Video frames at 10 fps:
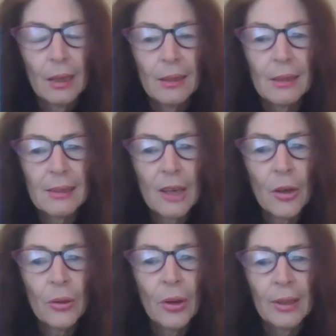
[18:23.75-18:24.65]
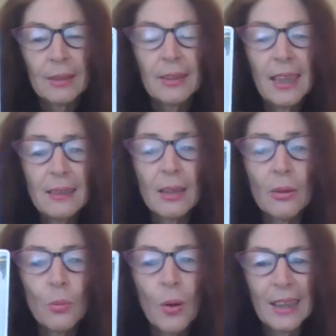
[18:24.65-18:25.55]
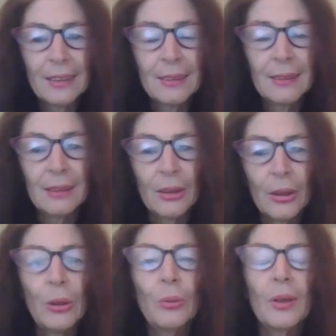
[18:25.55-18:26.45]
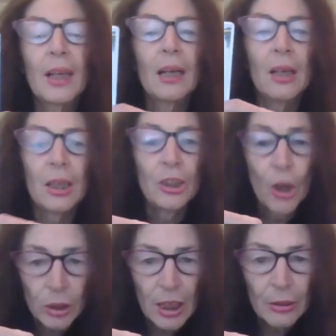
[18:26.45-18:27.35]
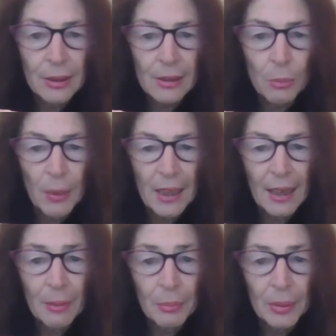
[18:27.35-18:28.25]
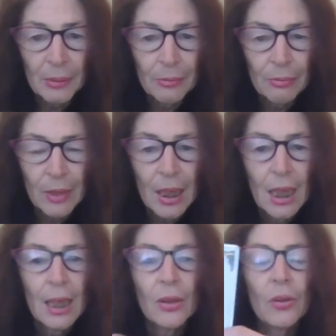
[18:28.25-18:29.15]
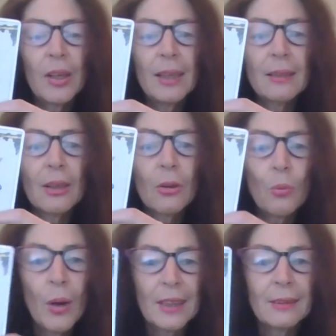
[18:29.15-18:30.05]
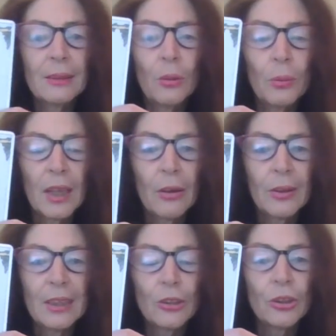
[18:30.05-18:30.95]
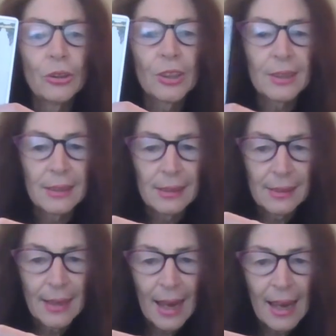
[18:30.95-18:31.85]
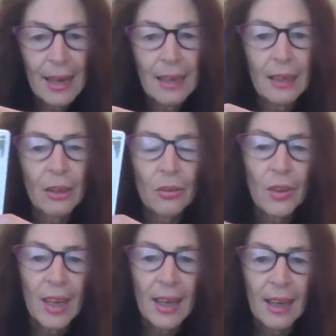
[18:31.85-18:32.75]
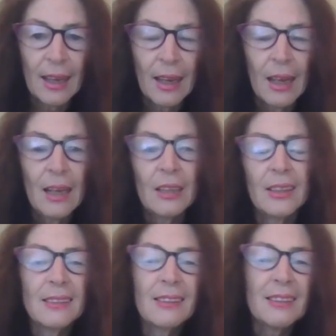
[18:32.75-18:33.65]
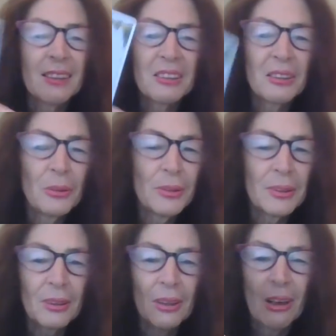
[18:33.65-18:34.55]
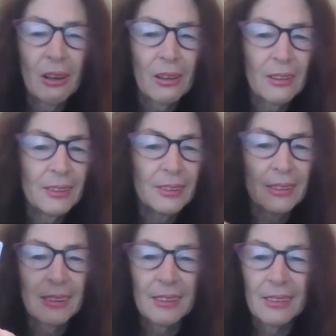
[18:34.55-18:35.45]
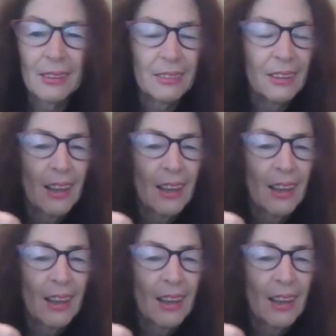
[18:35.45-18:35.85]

So these are the ones who are not going to speak up. These are the ones who are going to just stay there. This is the Susan Collins and